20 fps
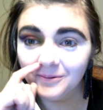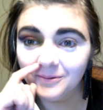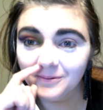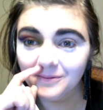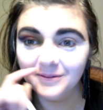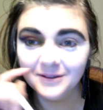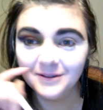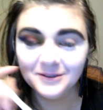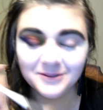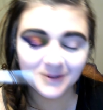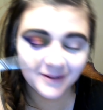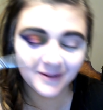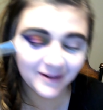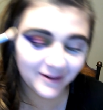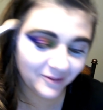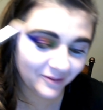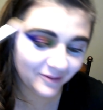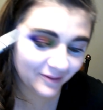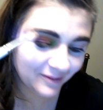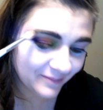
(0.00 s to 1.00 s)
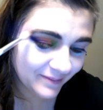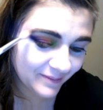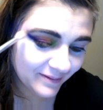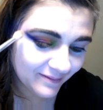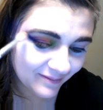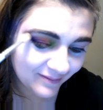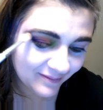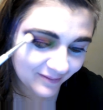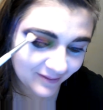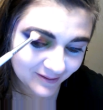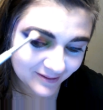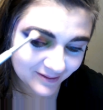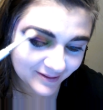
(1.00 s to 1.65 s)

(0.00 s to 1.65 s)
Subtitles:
refrigerator that we refer